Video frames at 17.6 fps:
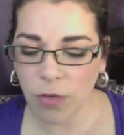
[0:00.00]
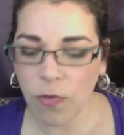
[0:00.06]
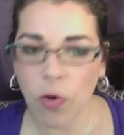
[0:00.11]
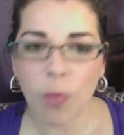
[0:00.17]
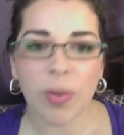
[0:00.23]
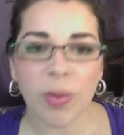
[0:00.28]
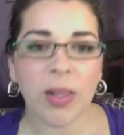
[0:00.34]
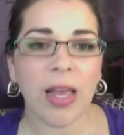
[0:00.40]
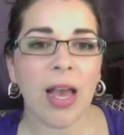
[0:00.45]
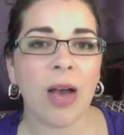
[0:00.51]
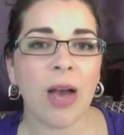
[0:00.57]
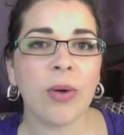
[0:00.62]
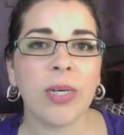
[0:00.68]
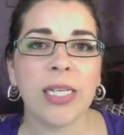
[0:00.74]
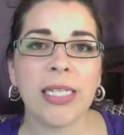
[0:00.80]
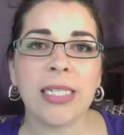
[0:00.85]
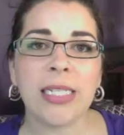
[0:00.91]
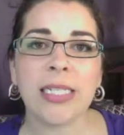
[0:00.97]
uniform
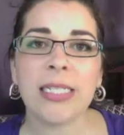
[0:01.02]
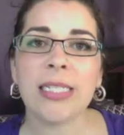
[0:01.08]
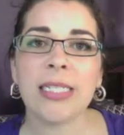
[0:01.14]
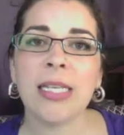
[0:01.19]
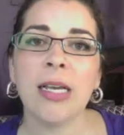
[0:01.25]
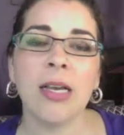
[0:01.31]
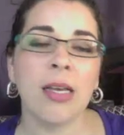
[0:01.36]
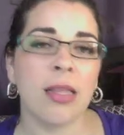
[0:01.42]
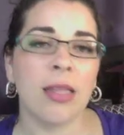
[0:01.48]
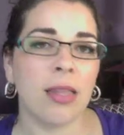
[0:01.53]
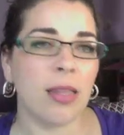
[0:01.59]
allowance,